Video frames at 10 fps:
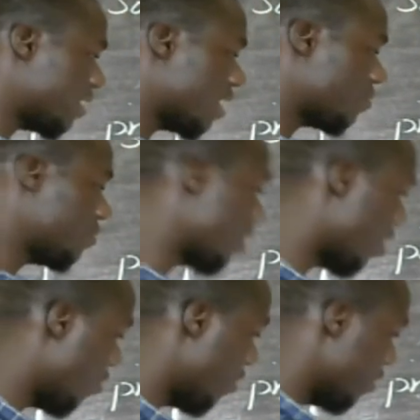that we shall
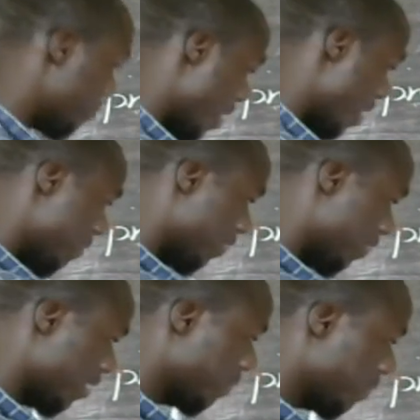always be
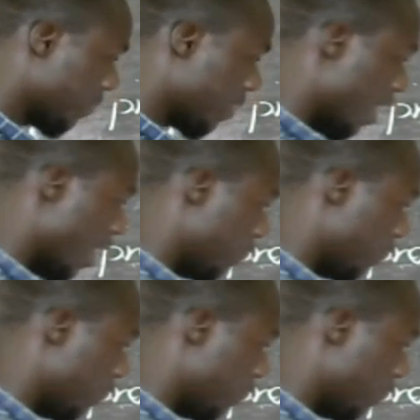having a